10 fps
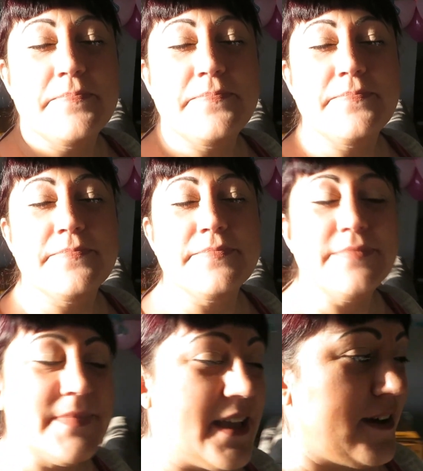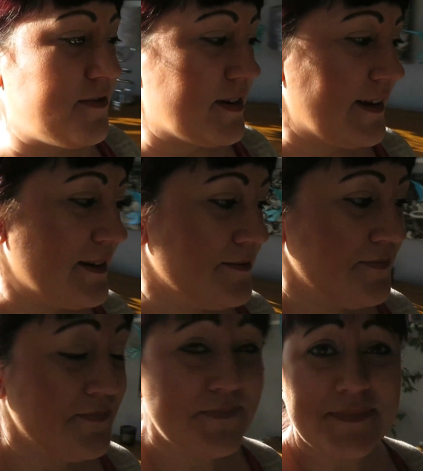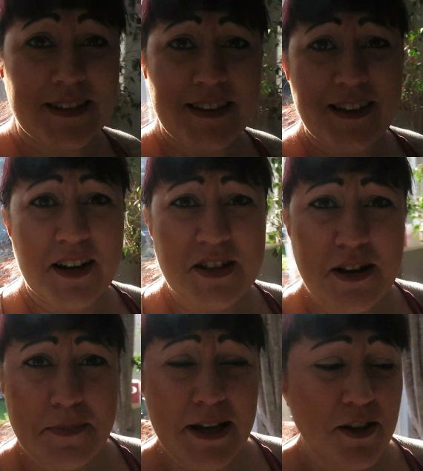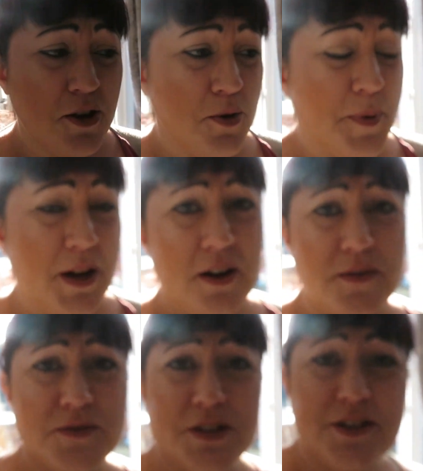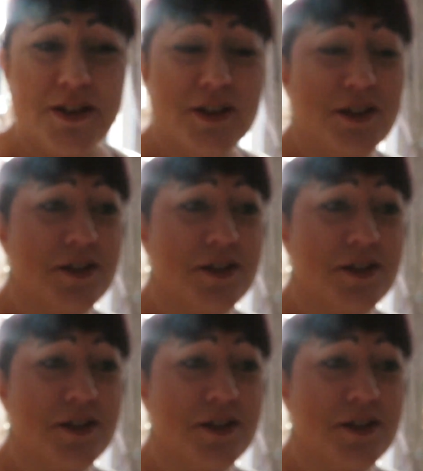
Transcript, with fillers: Hmm, lovely. I don't know about you, but after